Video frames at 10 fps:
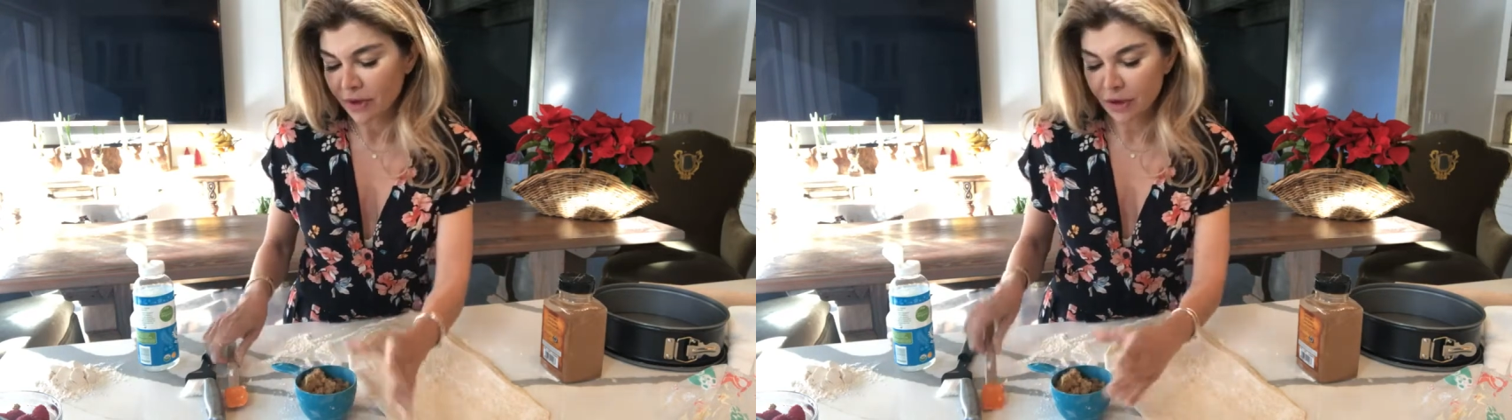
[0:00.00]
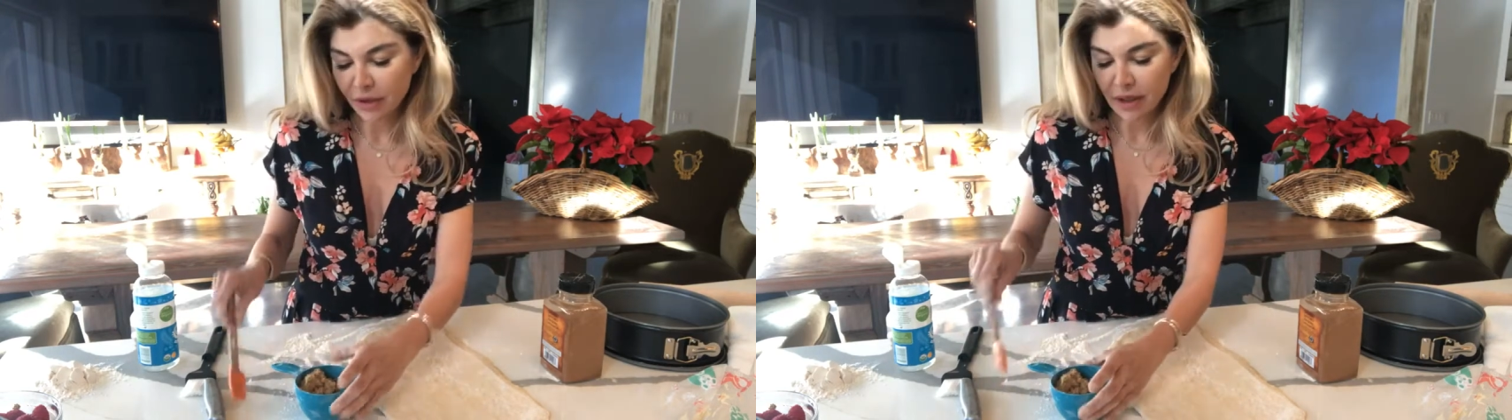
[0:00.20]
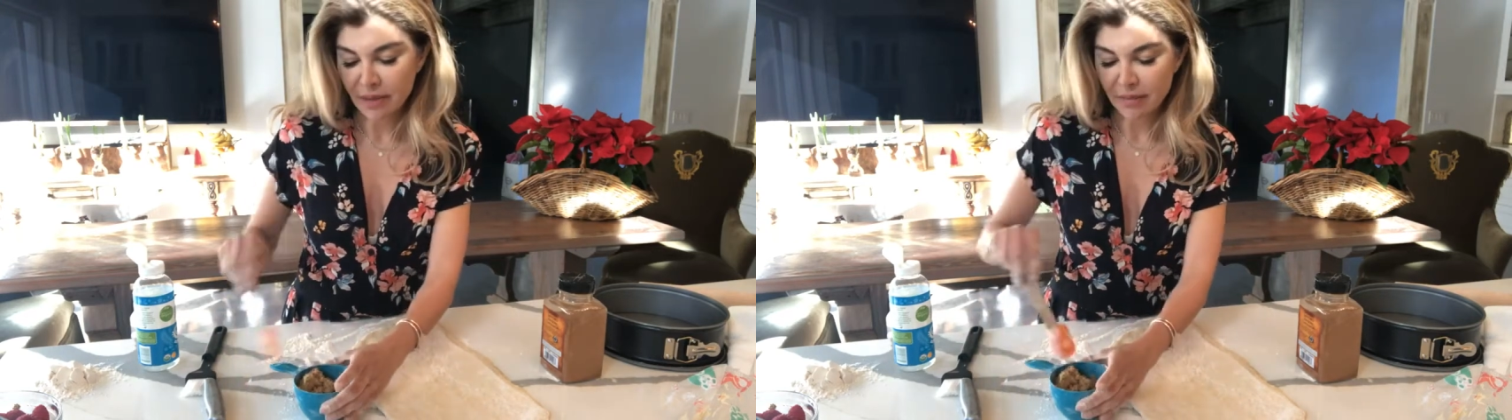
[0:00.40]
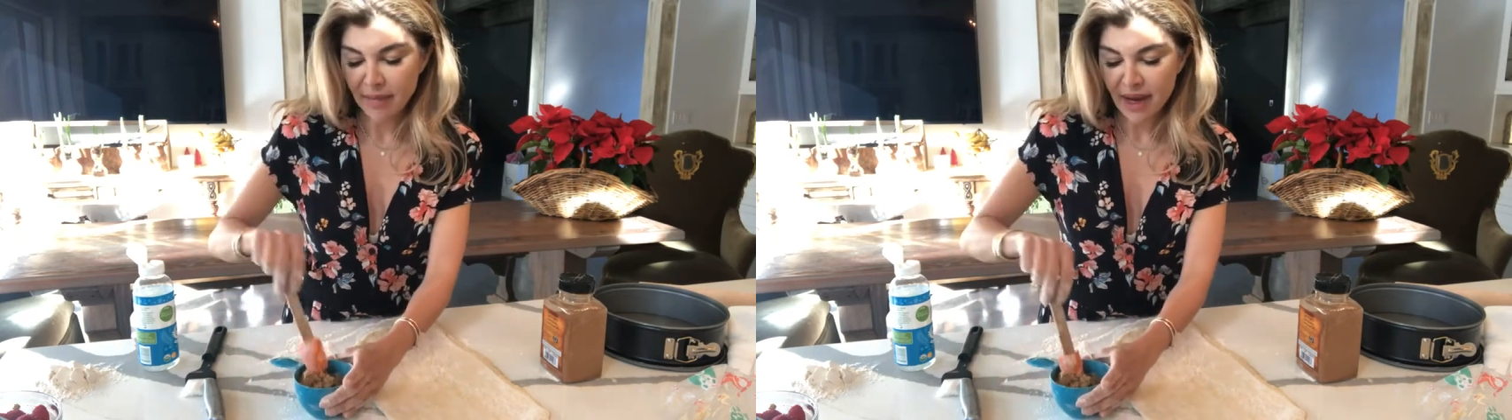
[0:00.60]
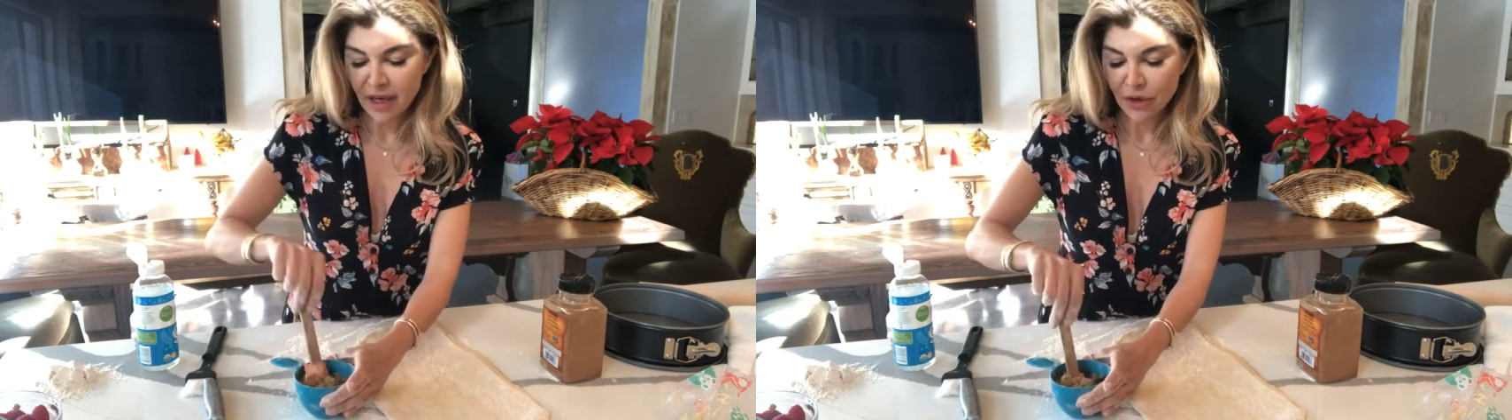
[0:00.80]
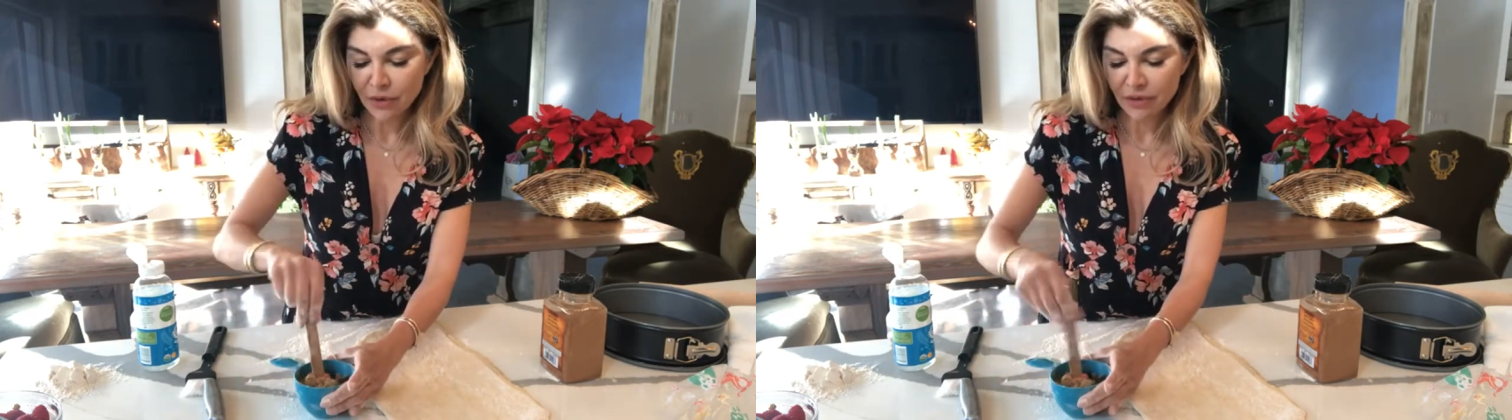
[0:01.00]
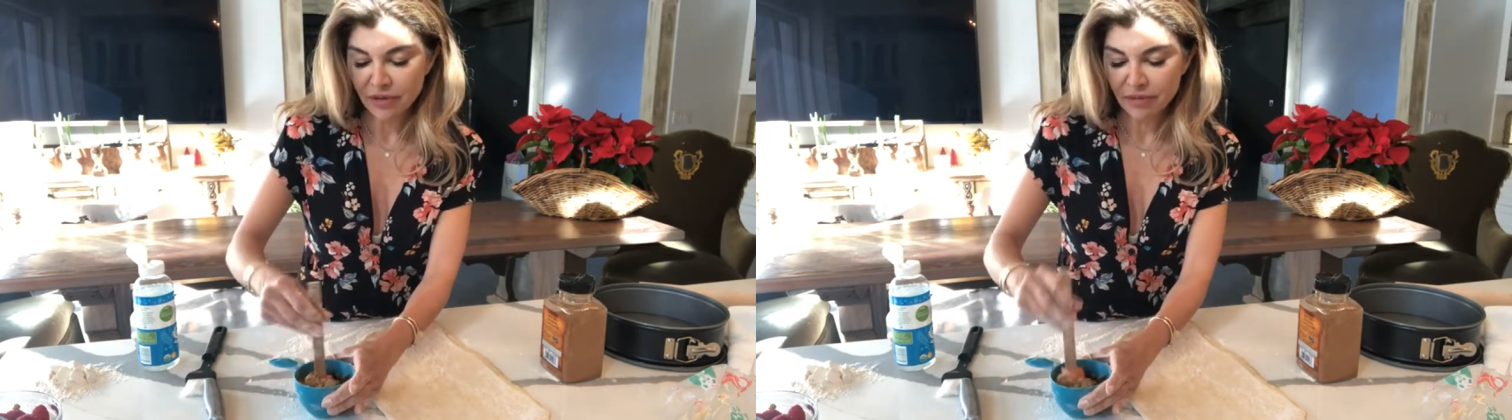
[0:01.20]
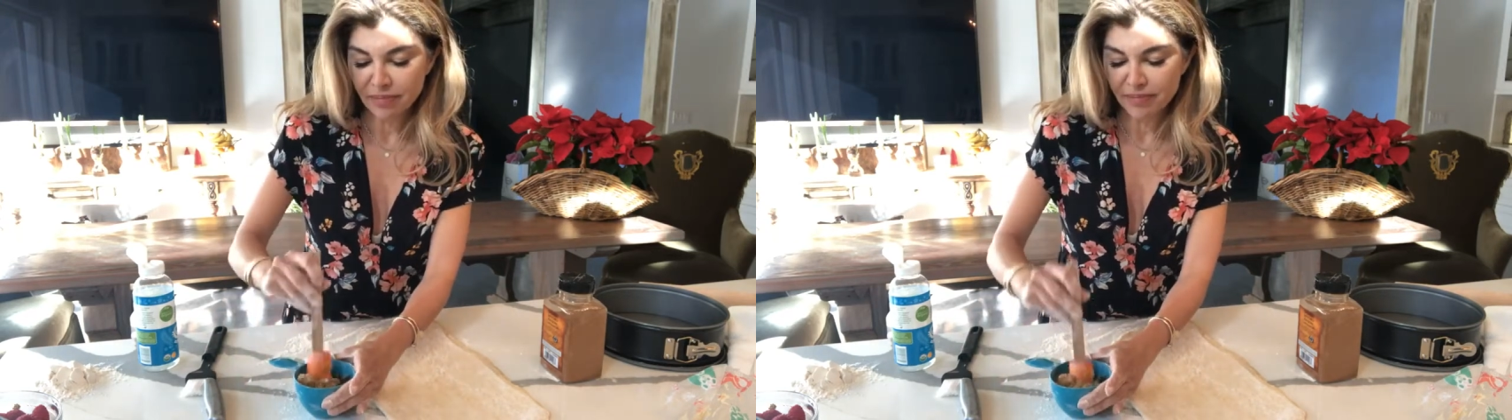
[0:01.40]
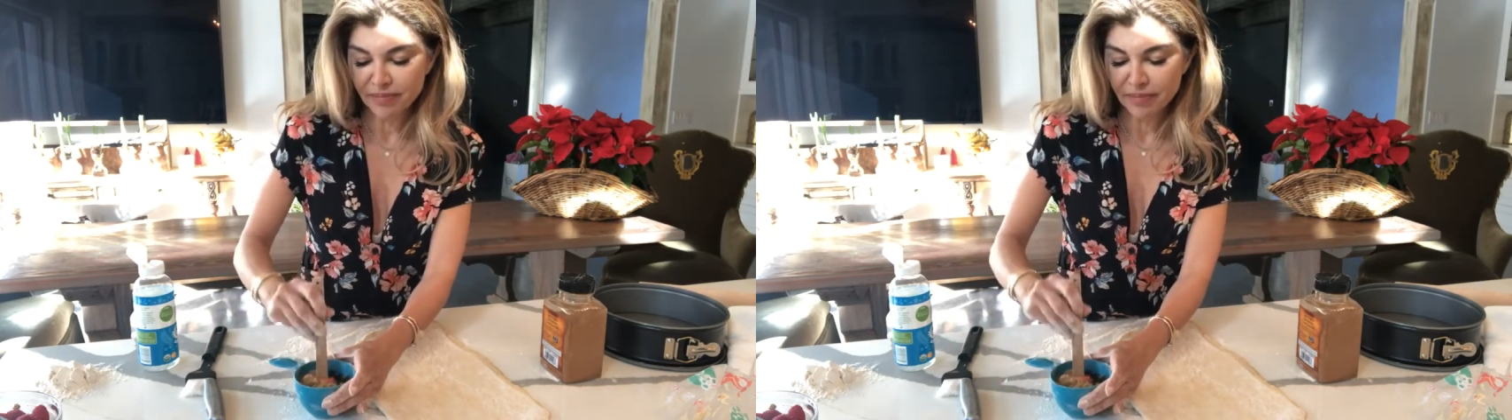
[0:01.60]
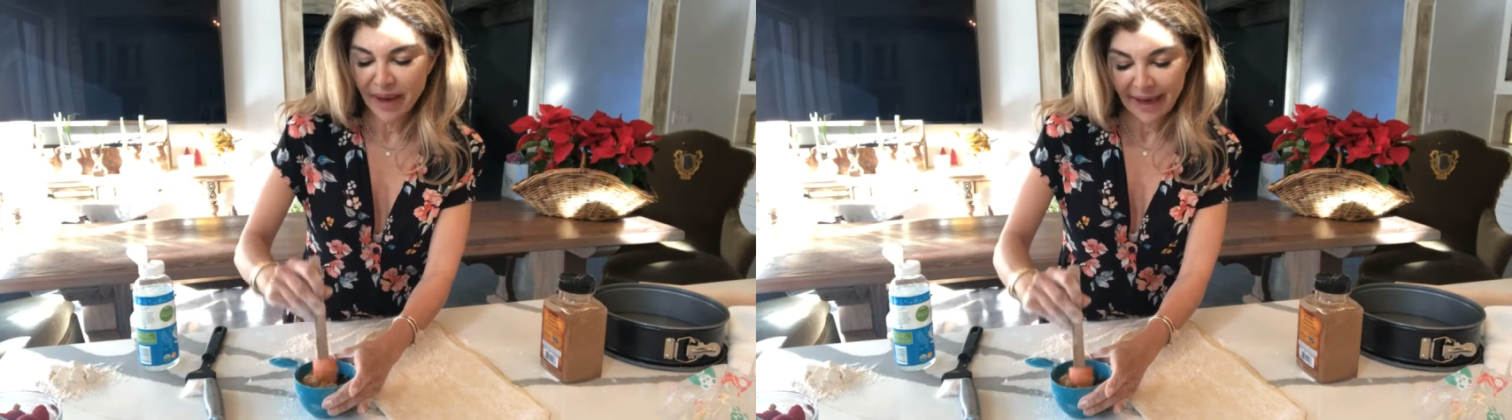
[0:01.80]
You're gonna make your
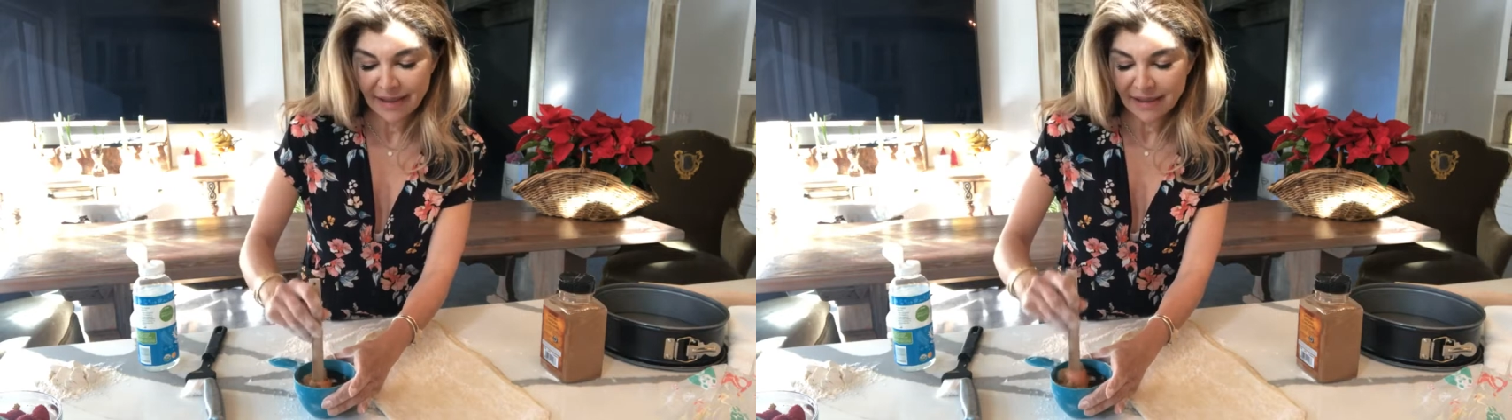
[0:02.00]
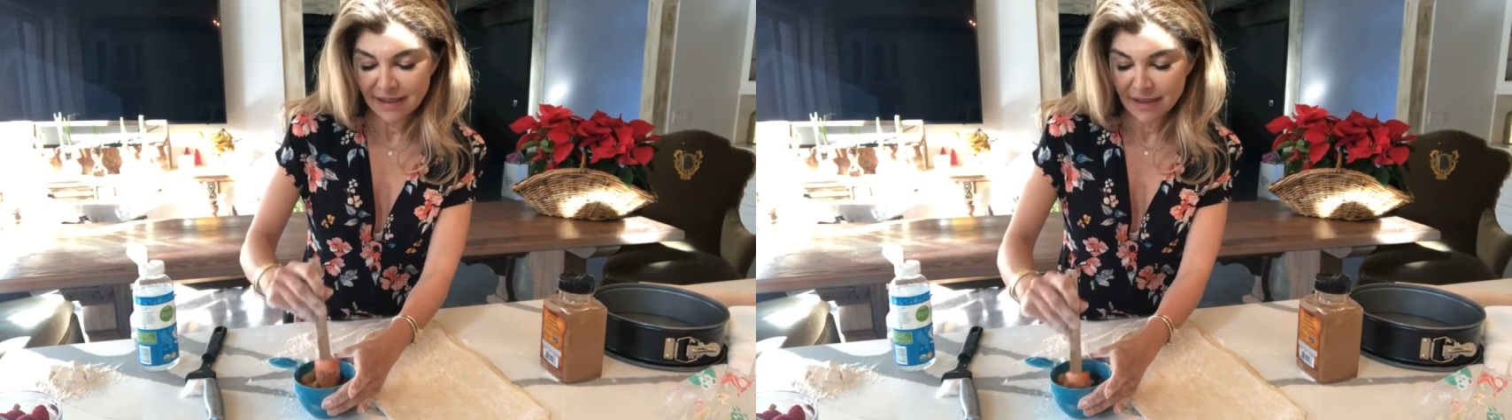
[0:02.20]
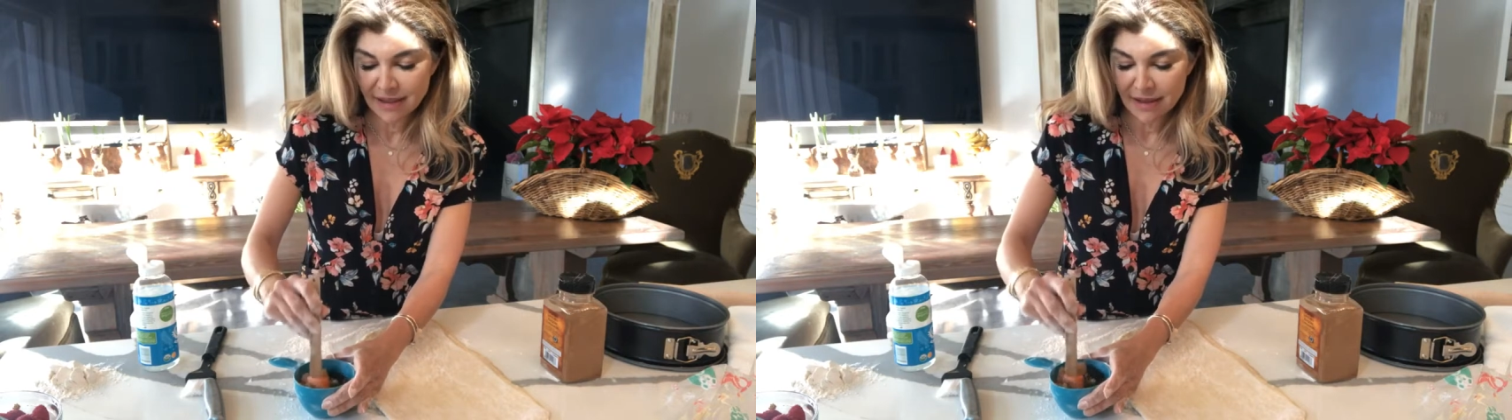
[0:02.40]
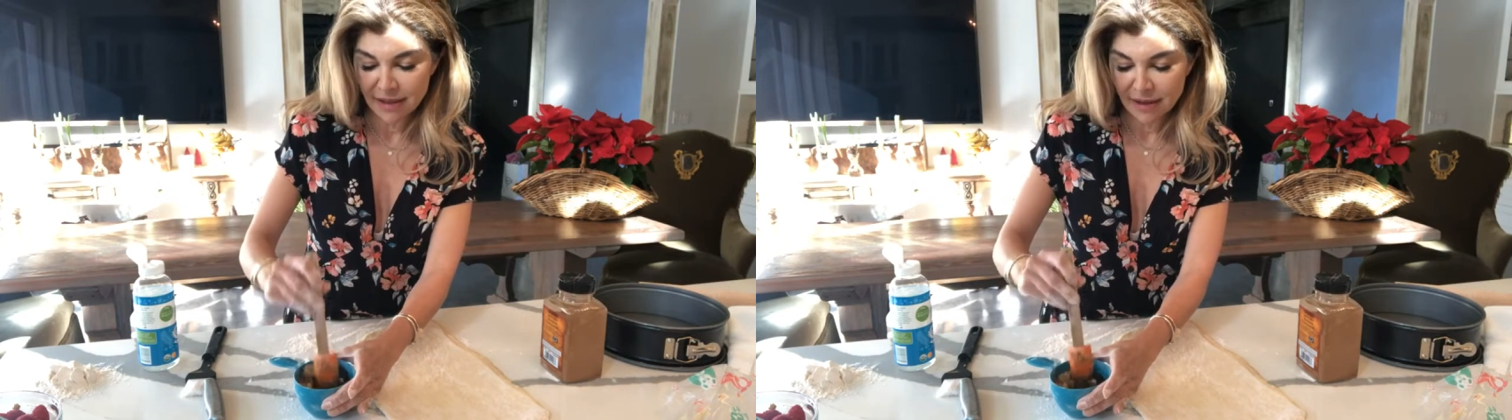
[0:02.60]
paste,